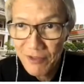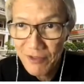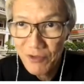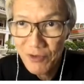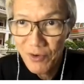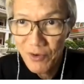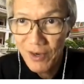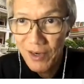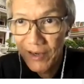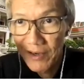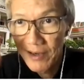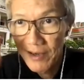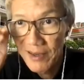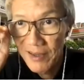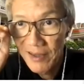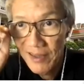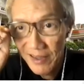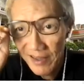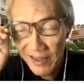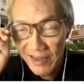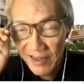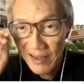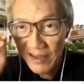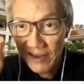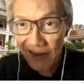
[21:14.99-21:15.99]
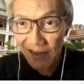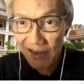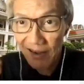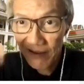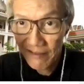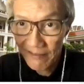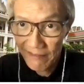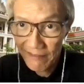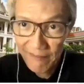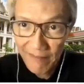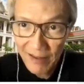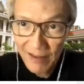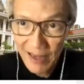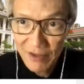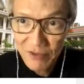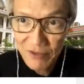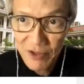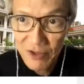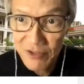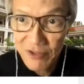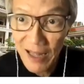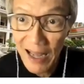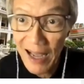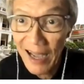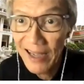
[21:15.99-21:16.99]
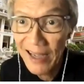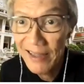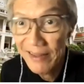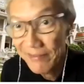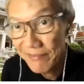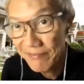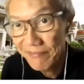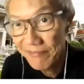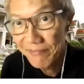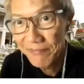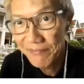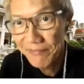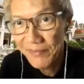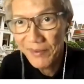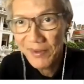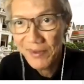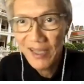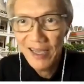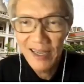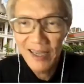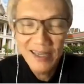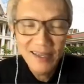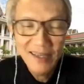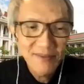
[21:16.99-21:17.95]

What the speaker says: your exercise. Okay.